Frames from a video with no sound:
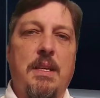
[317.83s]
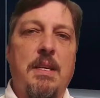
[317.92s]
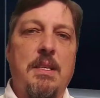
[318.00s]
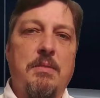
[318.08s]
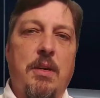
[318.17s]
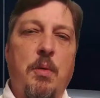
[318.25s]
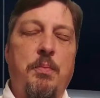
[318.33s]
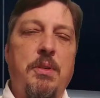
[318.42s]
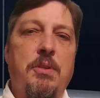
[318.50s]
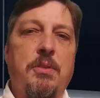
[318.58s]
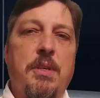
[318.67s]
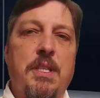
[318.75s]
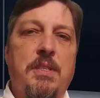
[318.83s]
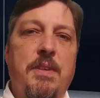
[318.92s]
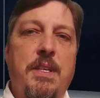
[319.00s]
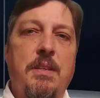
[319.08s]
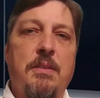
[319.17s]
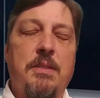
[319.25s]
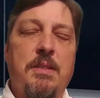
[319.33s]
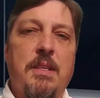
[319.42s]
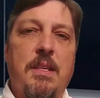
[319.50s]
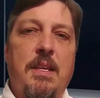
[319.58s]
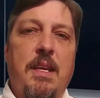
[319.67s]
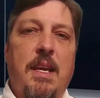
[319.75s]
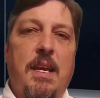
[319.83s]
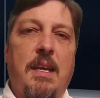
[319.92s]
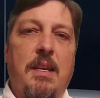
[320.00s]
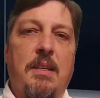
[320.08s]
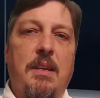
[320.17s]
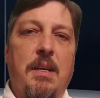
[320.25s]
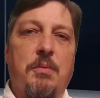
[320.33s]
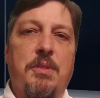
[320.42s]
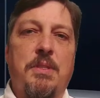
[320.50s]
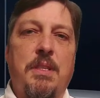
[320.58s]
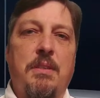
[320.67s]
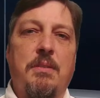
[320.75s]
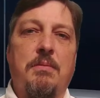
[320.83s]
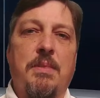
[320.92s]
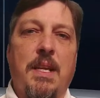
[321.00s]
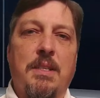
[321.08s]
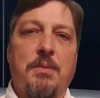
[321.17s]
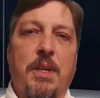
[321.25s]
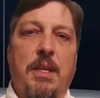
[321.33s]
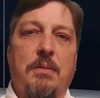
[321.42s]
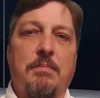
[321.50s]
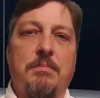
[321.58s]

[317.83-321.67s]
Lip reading: So I hope you enjoy these videos, and I will see you next week.